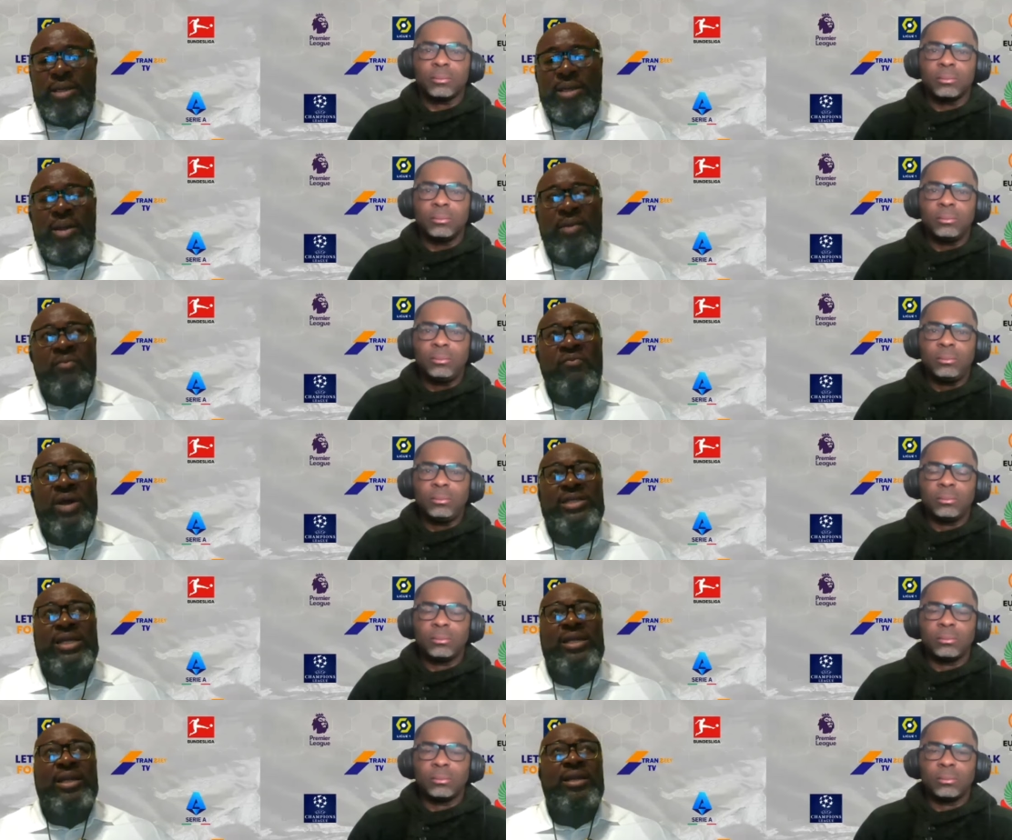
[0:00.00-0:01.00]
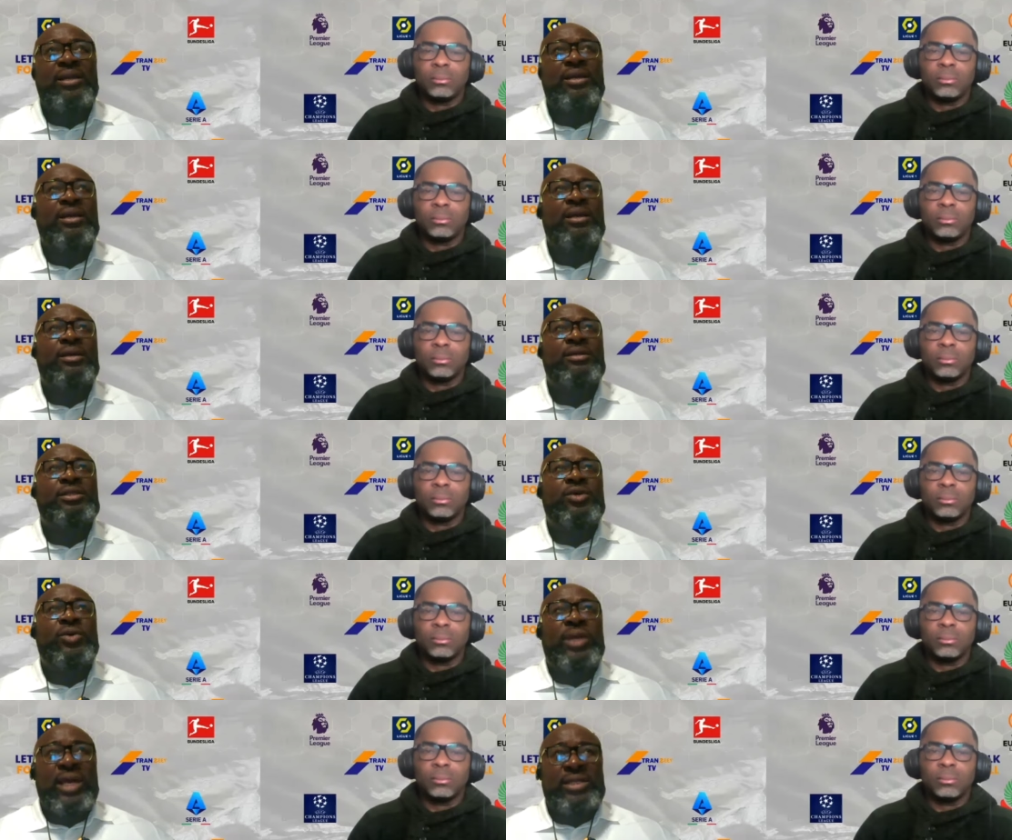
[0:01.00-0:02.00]
Speaker 1: you know, emphatically.
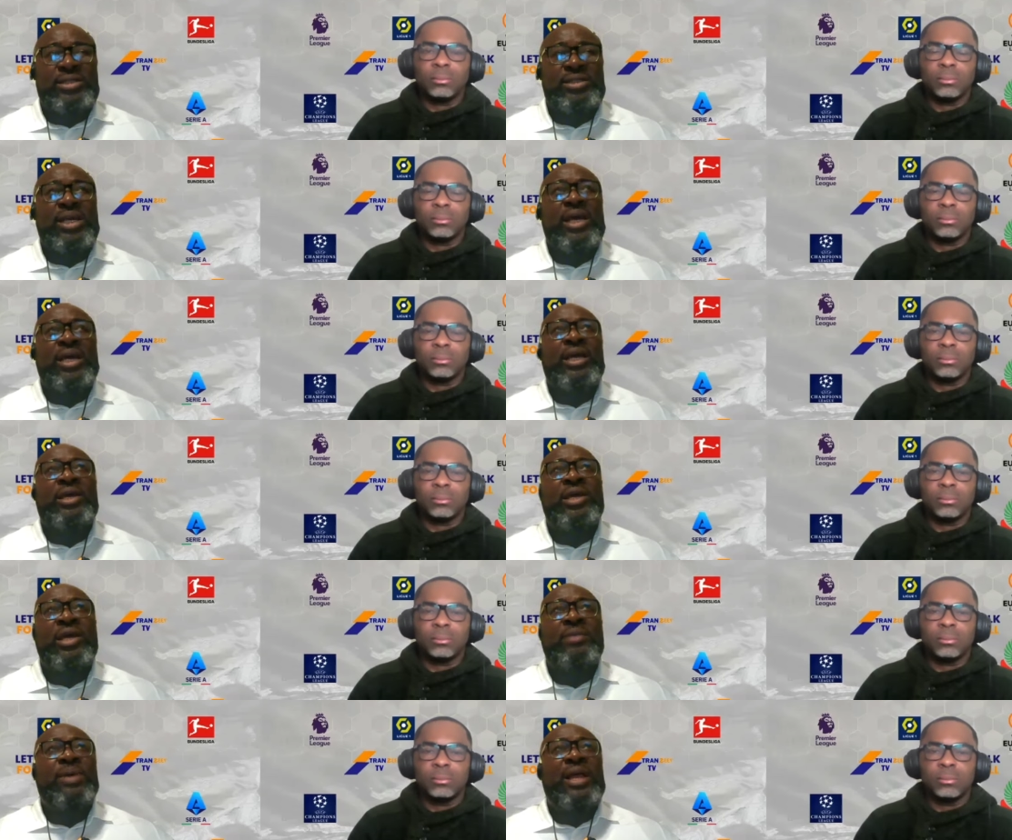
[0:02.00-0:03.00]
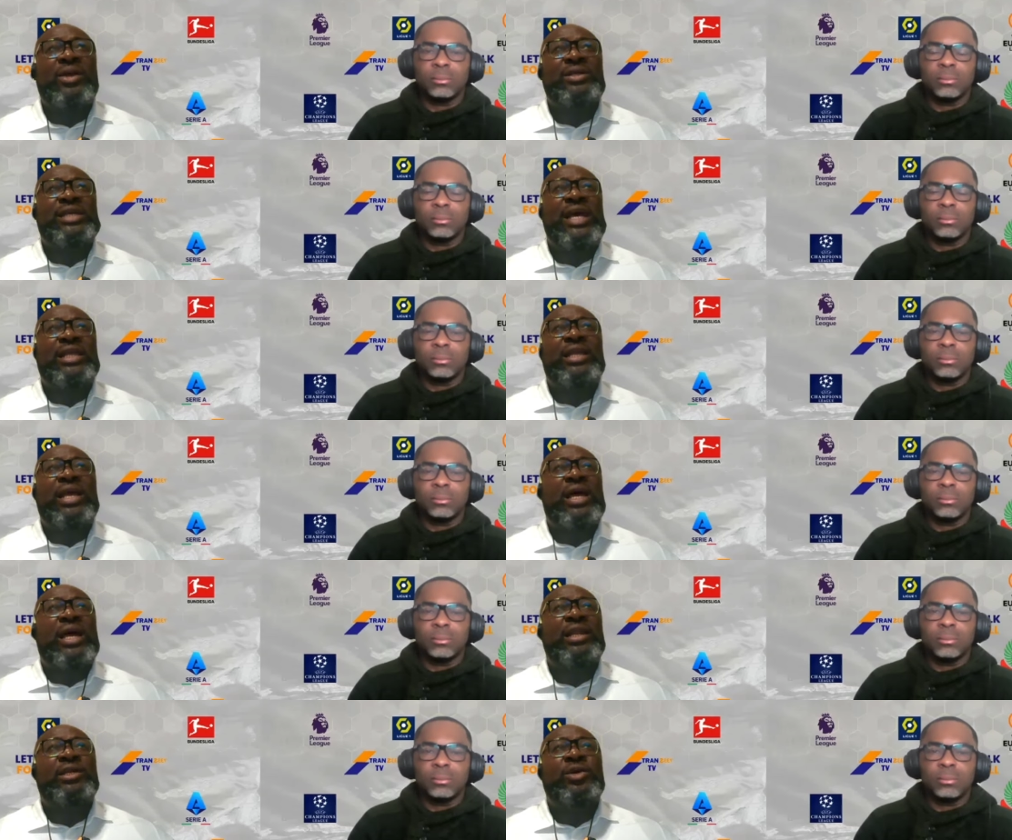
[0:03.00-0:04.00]
So, yes, uh, him alongside
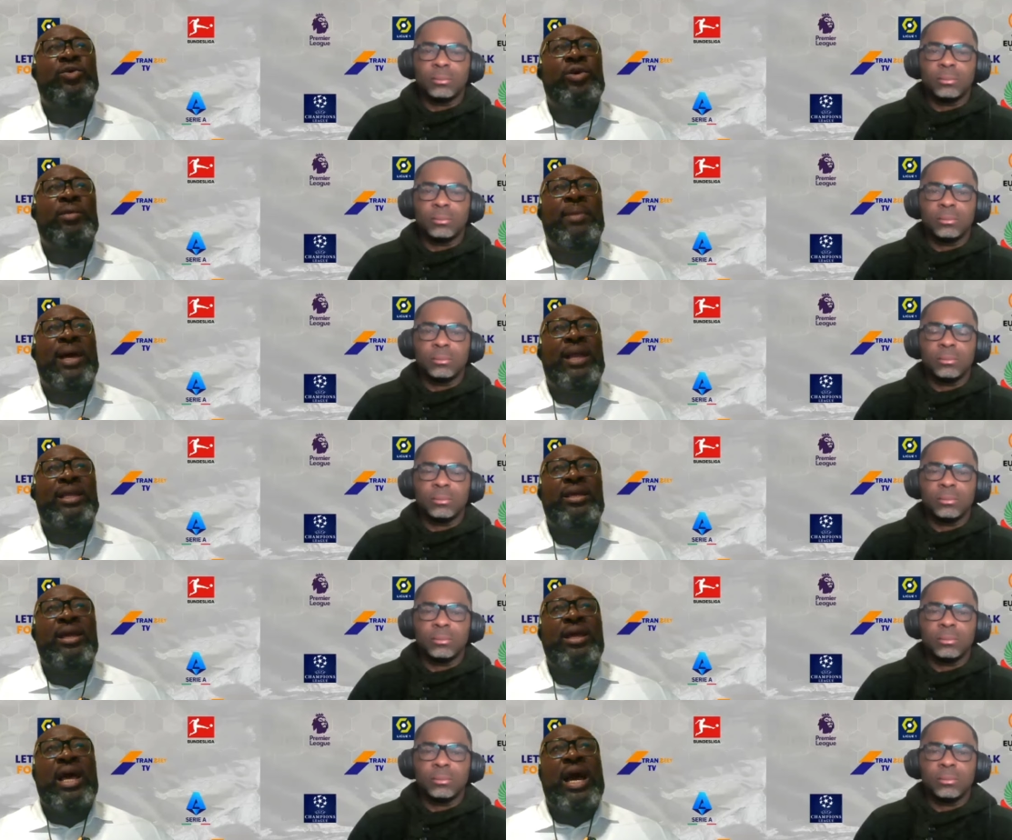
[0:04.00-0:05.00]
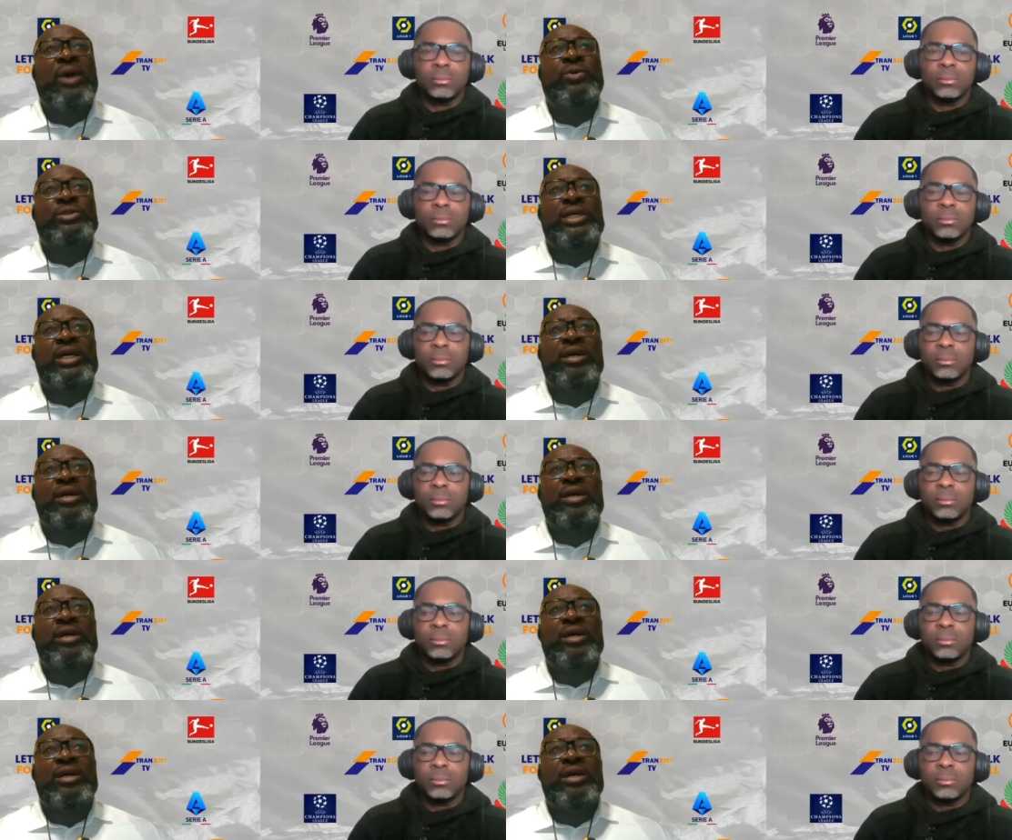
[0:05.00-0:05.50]
uh, Kalidou Koulibaly, I would